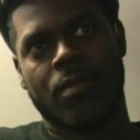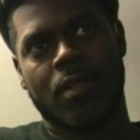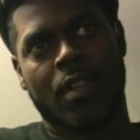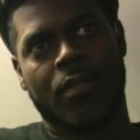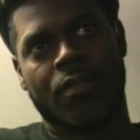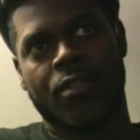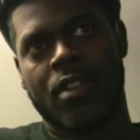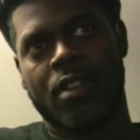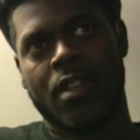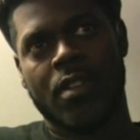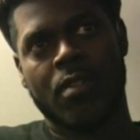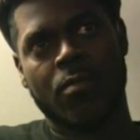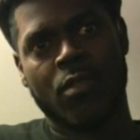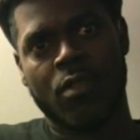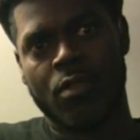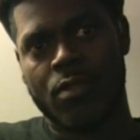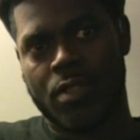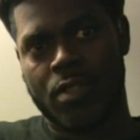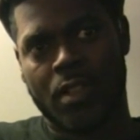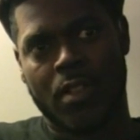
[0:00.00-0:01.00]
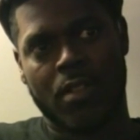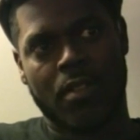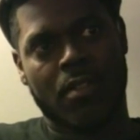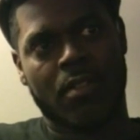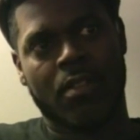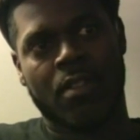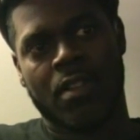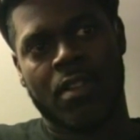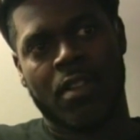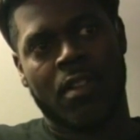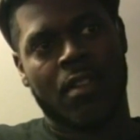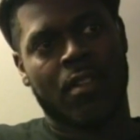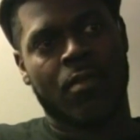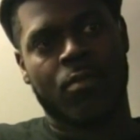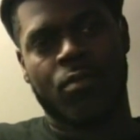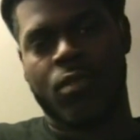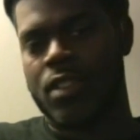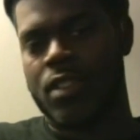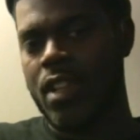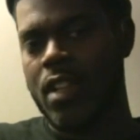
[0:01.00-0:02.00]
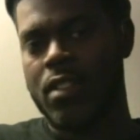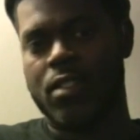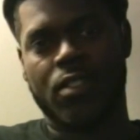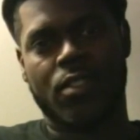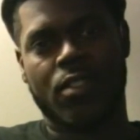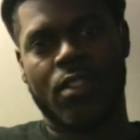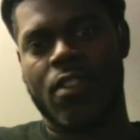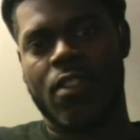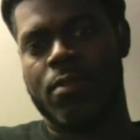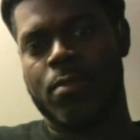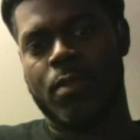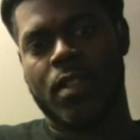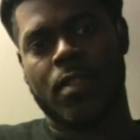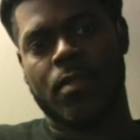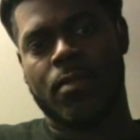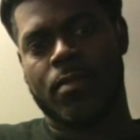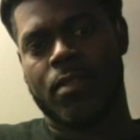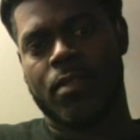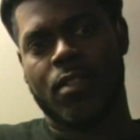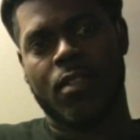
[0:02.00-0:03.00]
if you're in music, protect yourself, man.